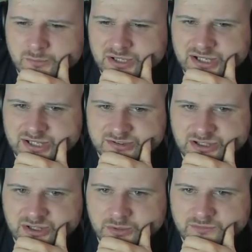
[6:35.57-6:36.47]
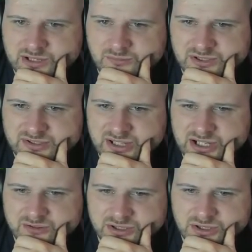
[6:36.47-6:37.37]
somewhere last time, around this
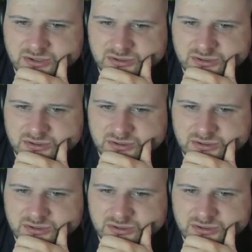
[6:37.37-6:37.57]
area.